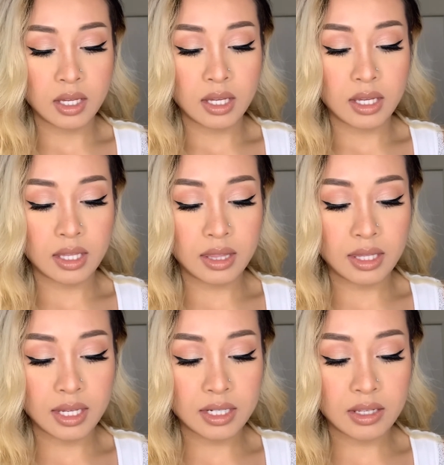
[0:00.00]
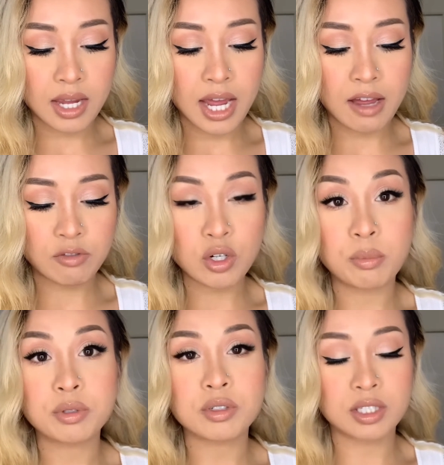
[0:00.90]
And then you have
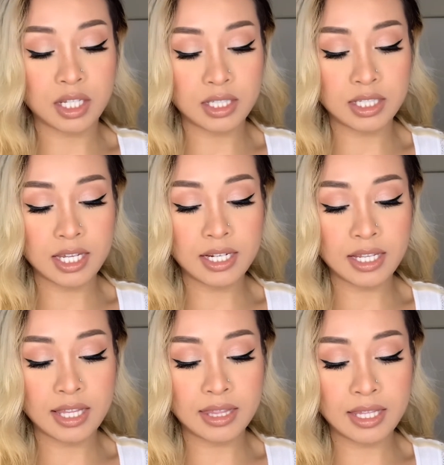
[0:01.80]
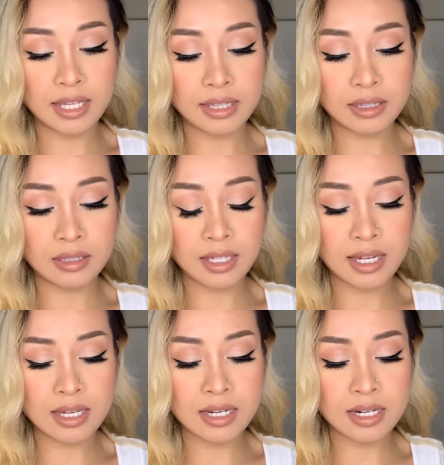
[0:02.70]
Tropical Sunset, and
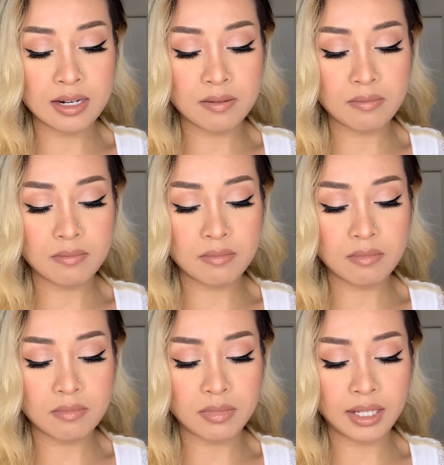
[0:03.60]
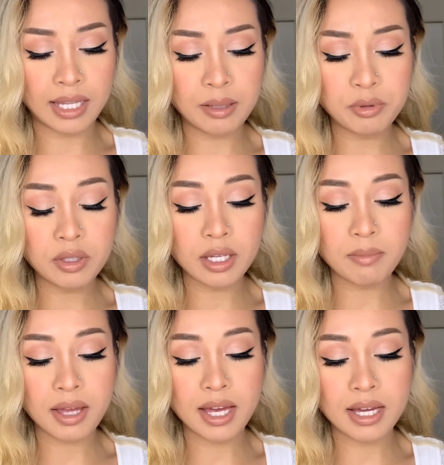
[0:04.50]
they label them
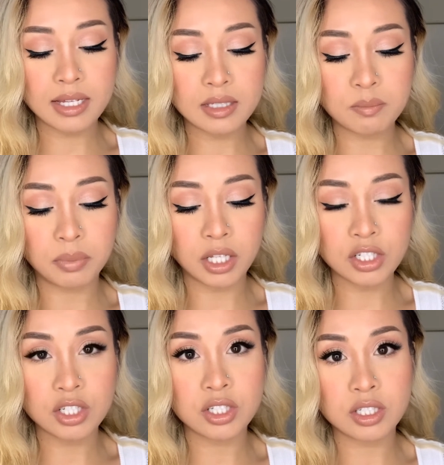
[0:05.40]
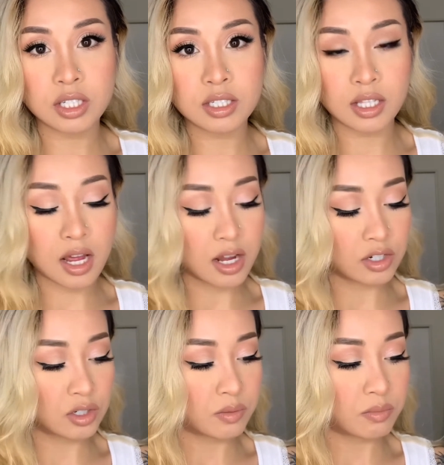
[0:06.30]
as blushes
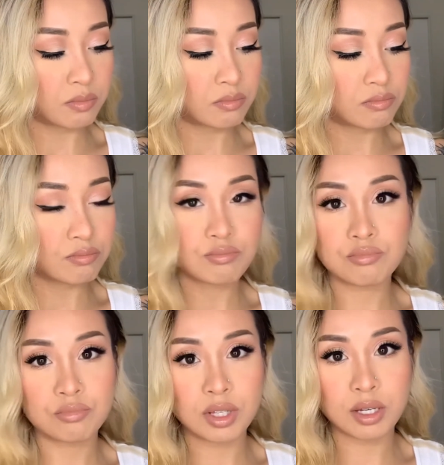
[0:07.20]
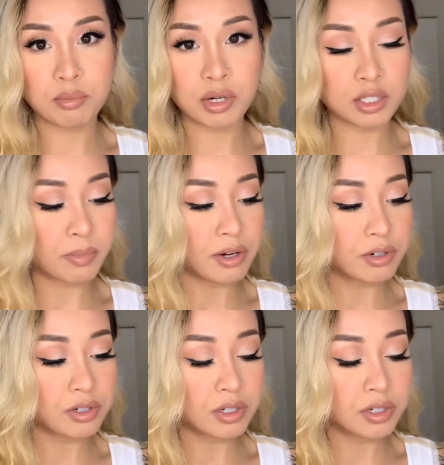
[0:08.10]
slash like pressed powders.